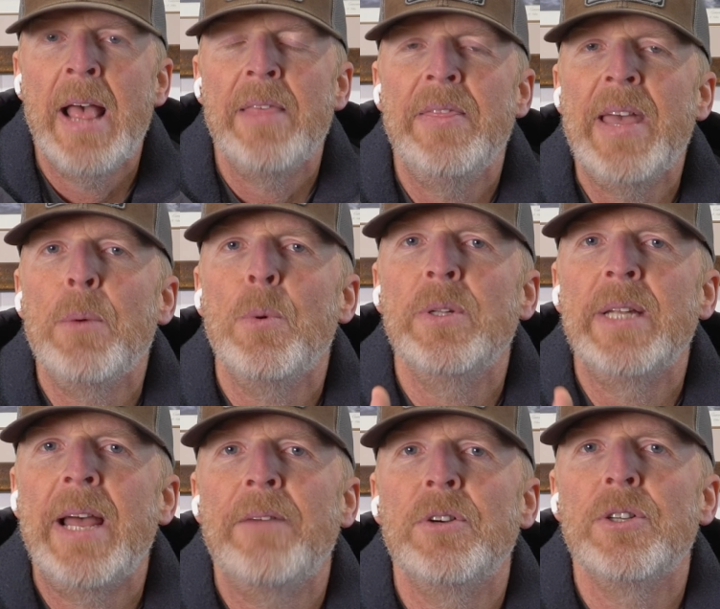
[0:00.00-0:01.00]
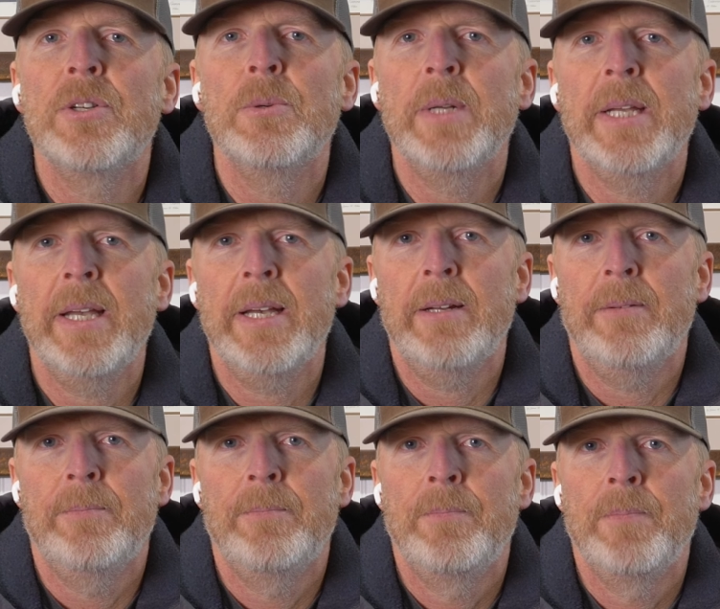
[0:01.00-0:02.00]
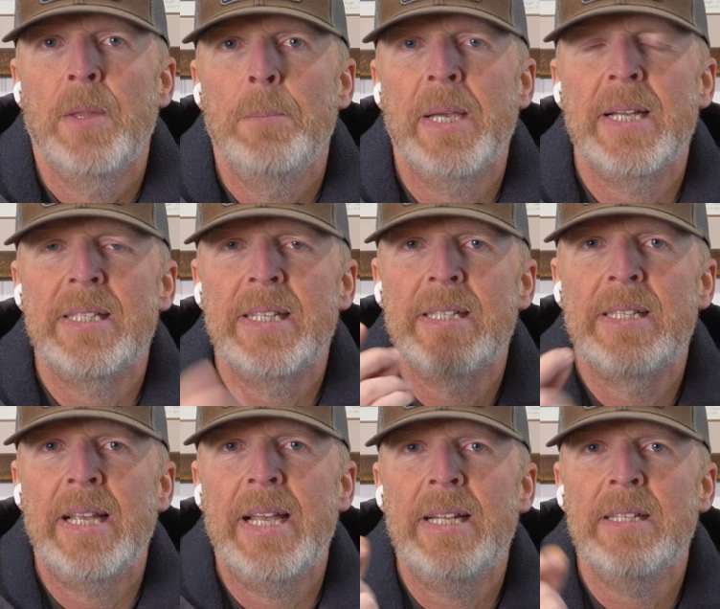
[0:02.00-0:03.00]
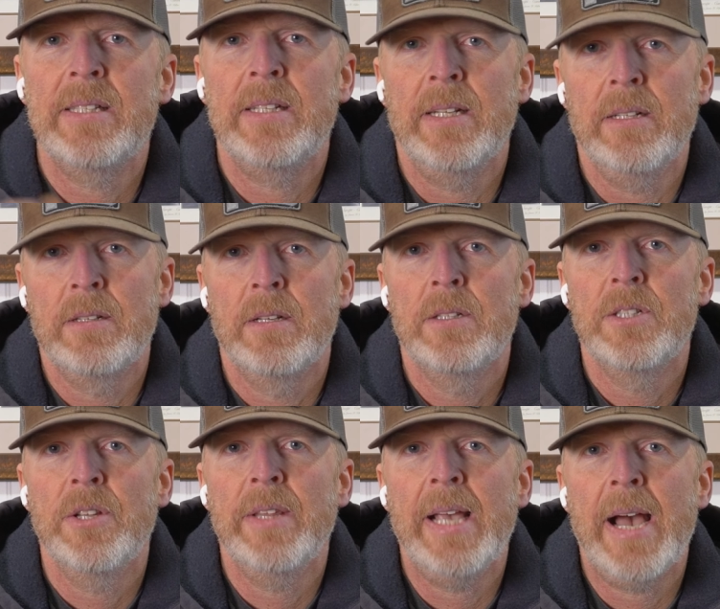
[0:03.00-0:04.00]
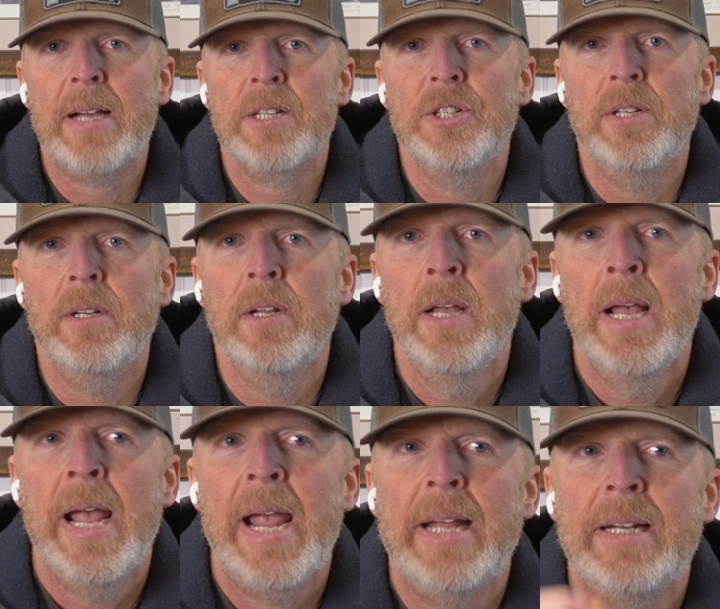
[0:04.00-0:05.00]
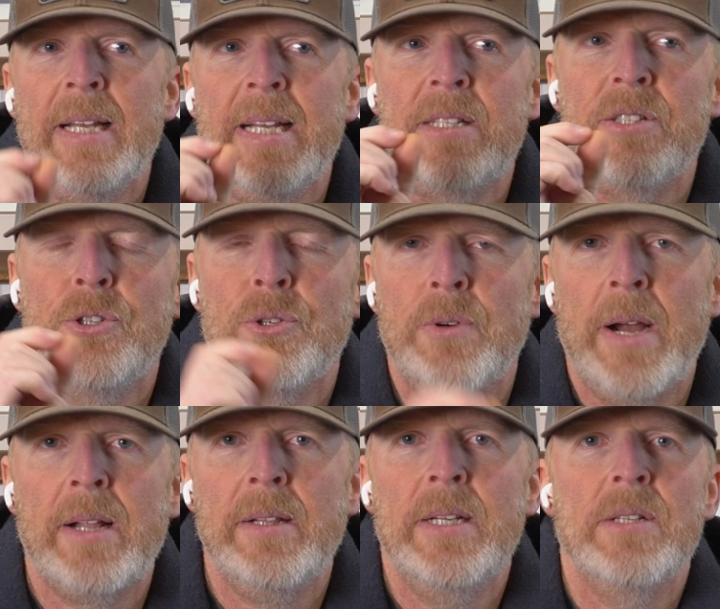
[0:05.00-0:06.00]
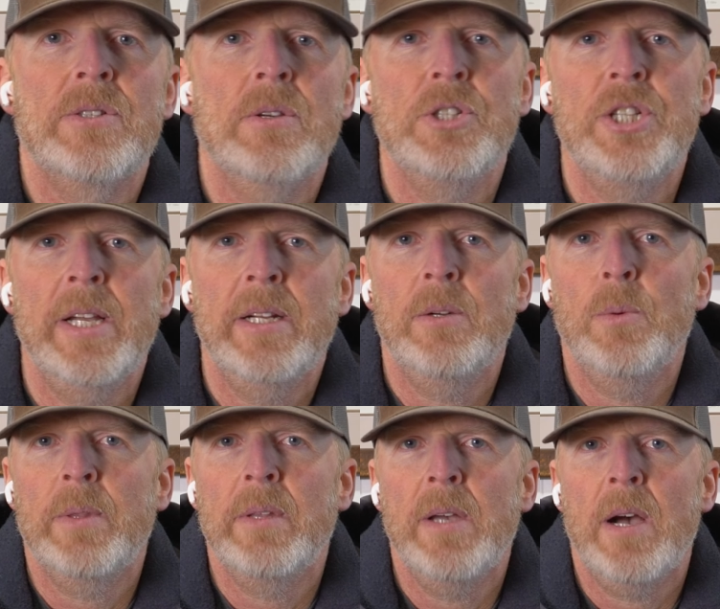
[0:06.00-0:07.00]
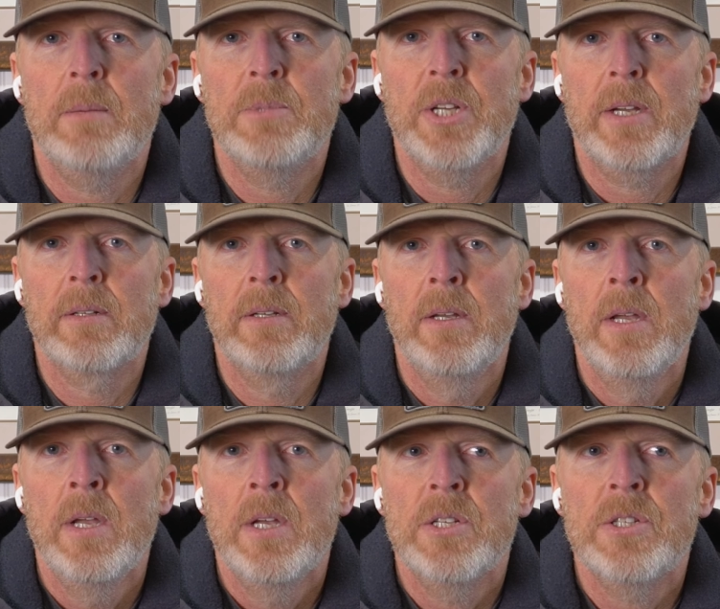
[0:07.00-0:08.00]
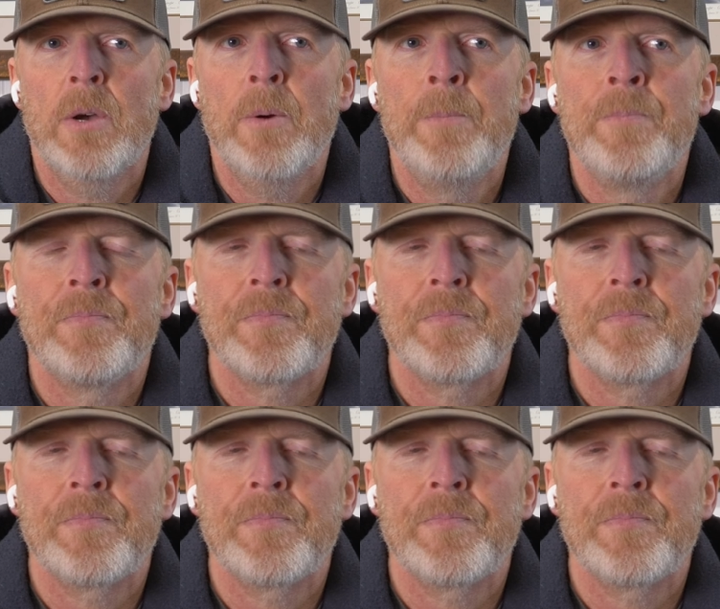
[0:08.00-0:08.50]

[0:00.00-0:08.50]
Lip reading: they will never do it again because it's instant to the action and it's directly associated with the object. So